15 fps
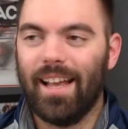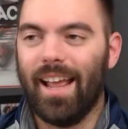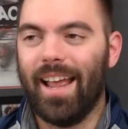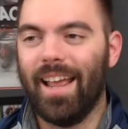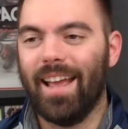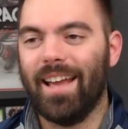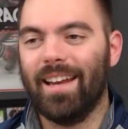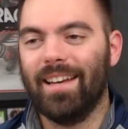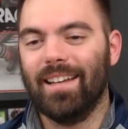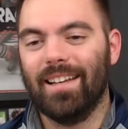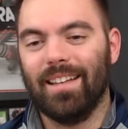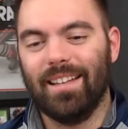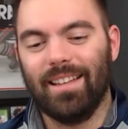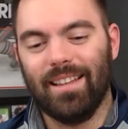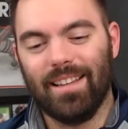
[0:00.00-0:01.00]
and
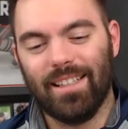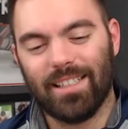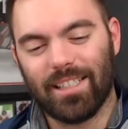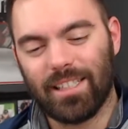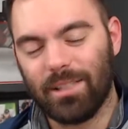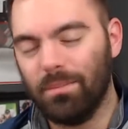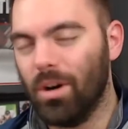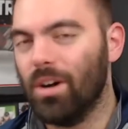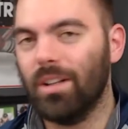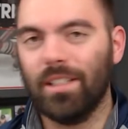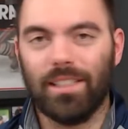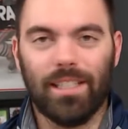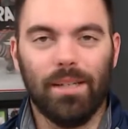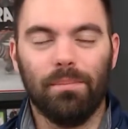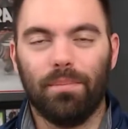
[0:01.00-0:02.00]
the
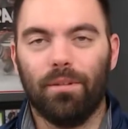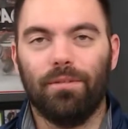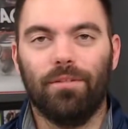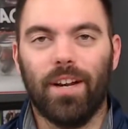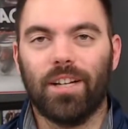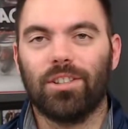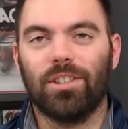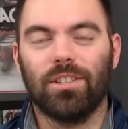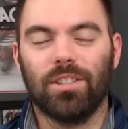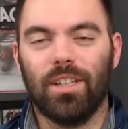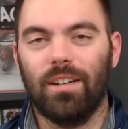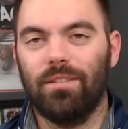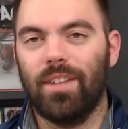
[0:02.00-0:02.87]
smallest imperfections of